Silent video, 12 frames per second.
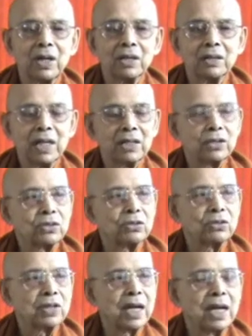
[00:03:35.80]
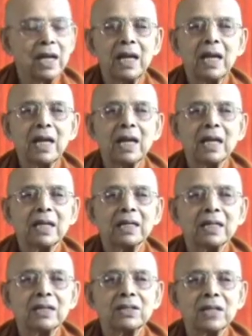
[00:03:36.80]
That is to say,
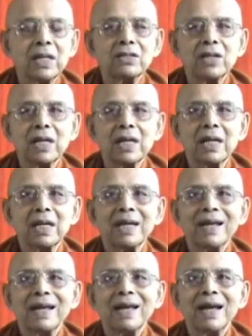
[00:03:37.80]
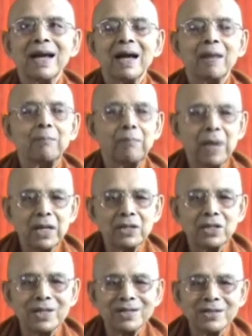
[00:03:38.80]
the sensory
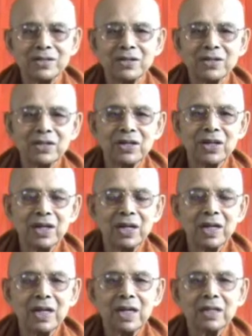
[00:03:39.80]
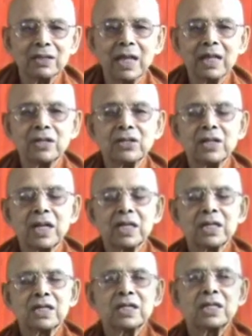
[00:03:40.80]
bases. There are
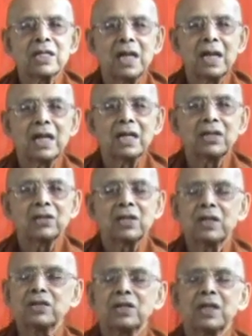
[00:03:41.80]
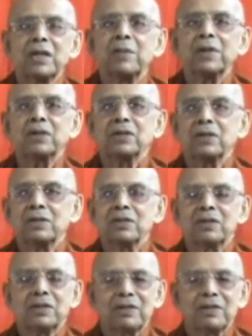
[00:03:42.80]
6 sensory bases.